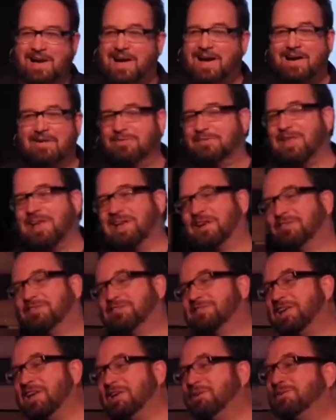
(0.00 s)
I don't think a
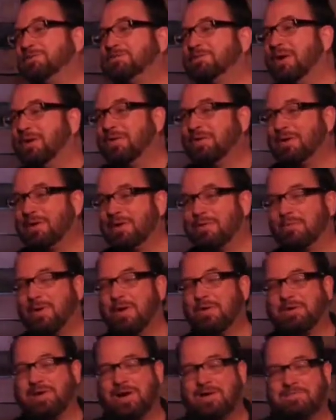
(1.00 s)
single soul here
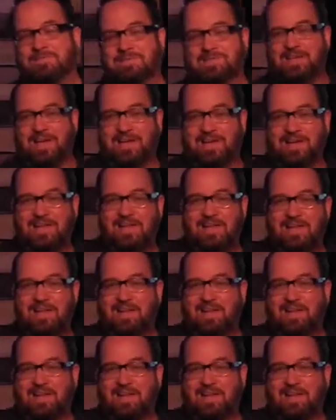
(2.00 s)
woke up and said,